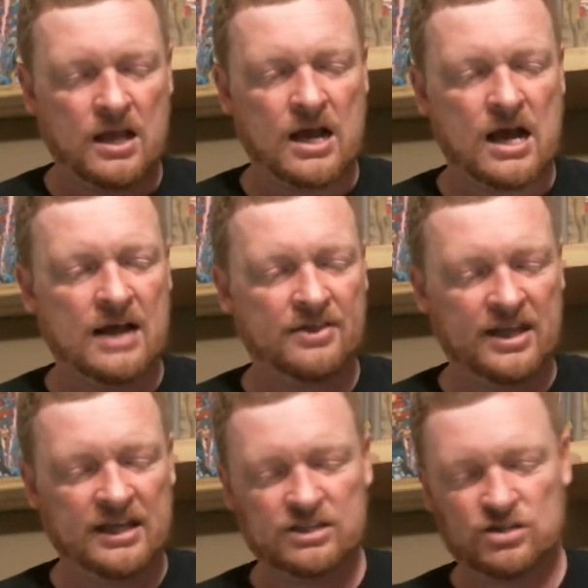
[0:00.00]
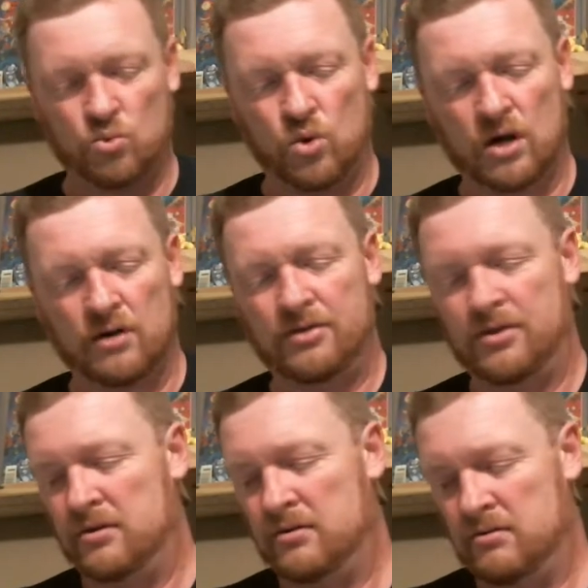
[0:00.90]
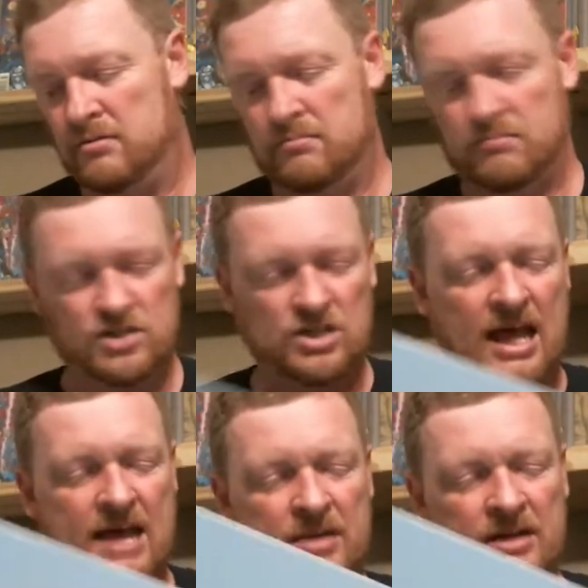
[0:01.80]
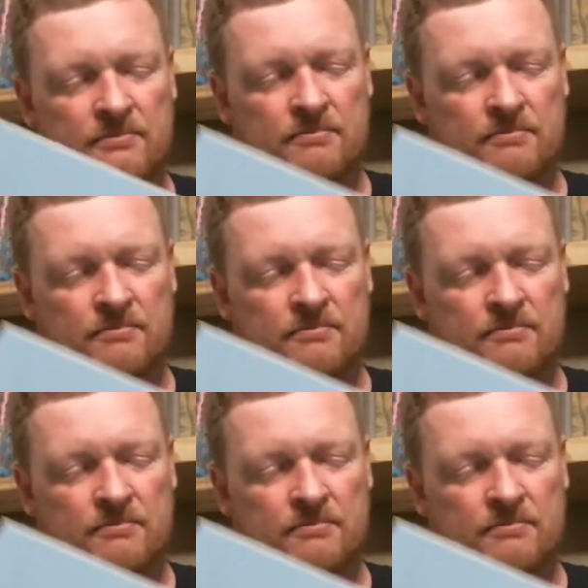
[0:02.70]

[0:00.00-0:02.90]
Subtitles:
I think it's worth slabbing.